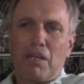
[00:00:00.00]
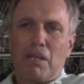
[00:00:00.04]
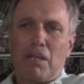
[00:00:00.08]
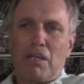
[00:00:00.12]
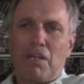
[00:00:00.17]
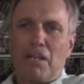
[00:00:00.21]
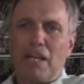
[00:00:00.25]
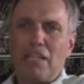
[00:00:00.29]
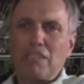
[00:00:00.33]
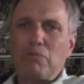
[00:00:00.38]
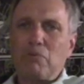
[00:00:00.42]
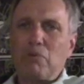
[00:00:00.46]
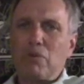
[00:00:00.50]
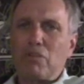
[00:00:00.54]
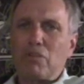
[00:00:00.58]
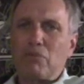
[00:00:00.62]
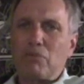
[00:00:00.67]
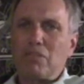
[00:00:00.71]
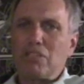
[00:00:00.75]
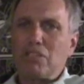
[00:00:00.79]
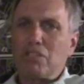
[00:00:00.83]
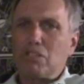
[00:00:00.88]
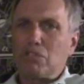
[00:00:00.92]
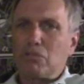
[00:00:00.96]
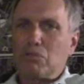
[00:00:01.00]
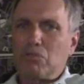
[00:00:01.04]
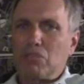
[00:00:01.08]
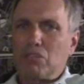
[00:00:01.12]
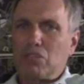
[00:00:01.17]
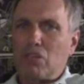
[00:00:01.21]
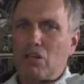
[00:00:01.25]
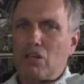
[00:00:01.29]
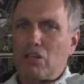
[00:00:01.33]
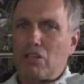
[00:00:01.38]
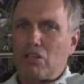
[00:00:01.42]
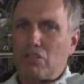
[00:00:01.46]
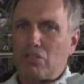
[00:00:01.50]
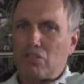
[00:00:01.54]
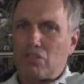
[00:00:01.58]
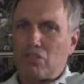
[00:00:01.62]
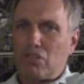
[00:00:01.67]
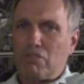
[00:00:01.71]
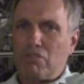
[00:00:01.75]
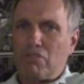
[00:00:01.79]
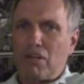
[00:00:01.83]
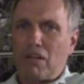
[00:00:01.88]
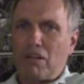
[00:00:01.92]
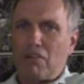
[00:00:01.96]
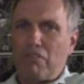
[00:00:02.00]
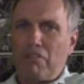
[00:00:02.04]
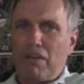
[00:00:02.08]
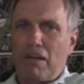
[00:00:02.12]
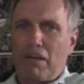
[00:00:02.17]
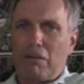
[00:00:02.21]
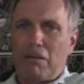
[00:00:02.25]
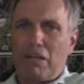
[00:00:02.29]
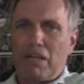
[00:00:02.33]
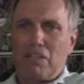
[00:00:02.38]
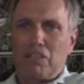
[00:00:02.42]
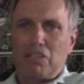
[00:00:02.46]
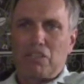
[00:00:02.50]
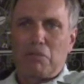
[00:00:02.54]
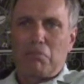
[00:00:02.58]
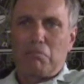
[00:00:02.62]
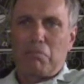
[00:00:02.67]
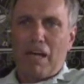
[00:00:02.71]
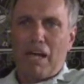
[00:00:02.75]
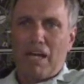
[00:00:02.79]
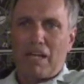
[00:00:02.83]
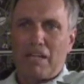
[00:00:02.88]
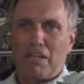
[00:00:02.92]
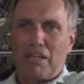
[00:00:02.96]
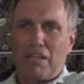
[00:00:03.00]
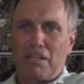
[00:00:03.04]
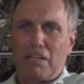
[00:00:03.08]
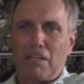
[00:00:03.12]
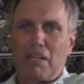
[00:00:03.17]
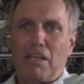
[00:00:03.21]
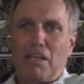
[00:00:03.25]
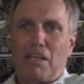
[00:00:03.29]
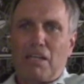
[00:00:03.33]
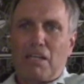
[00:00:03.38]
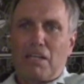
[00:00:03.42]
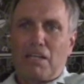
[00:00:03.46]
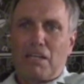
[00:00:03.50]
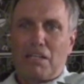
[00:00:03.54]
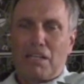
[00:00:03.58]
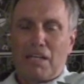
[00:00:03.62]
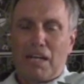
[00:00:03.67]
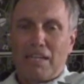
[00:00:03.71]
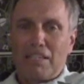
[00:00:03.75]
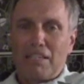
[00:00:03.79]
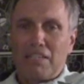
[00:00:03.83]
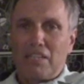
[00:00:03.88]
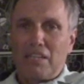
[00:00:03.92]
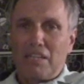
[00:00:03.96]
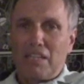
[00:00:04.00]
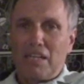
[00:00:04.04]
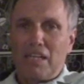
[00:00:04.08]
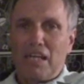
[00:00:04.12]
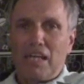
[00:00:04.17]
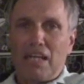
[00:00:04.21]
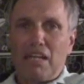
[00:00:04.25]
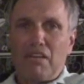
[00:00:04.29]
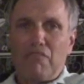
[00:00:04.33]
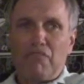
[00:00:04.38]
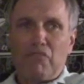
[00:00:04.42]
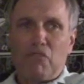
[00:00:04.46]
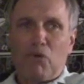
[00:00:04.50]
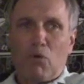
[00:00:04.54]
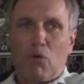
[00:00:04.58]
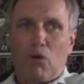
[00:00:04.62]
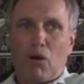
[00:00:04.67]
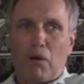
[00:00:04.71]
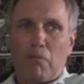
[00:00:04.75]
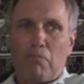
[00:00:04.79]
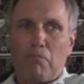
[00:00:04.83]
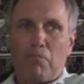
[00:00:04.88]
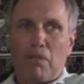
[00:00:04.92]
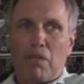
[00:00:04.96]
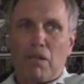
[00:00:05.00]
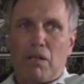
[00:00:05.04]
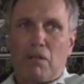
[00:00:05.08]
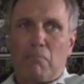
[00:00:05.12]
And that's one of the reasons we started the Surfrider Foundation back in 1984,